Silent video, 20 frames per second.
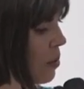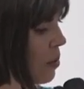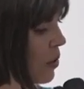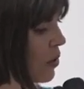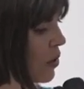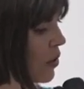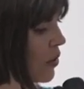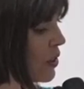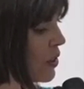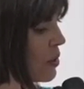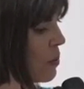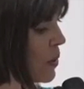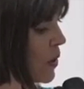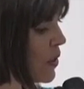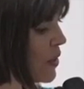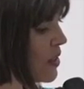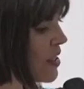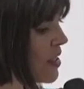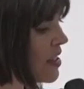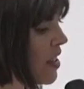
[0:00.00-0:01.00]
about your
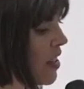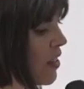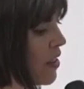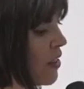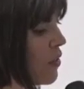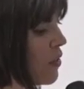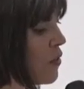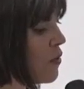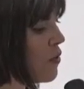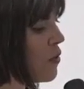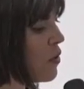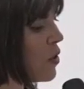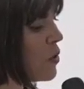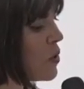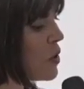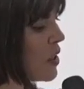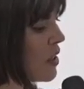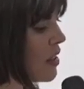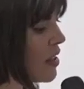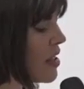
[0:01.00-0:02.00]
experience of
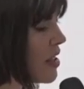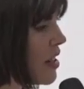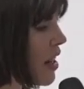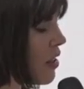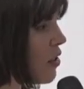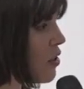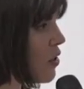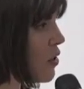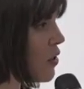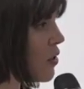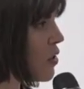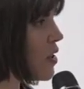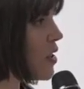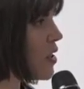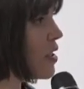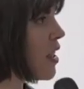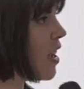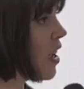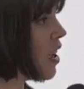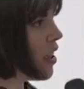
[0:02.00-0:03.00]
using the
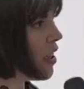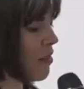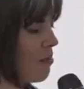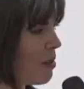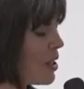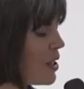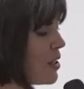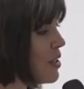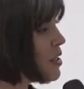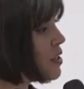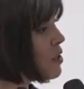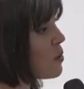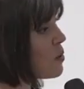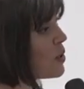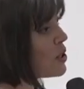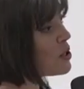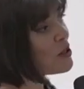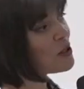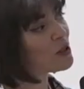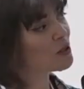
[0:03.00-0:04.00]
standards in
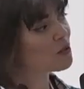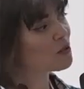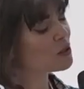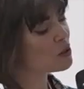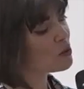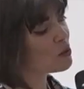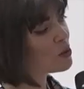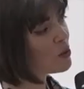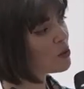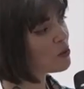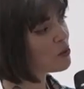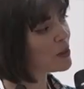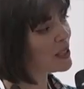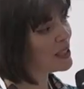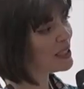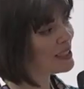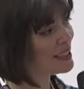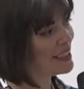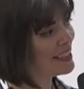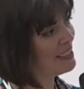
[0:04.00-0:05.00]
situations of human
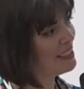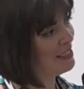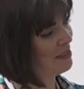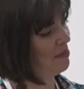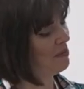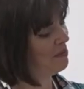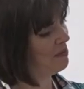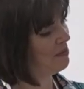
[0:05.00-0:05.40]
mobility?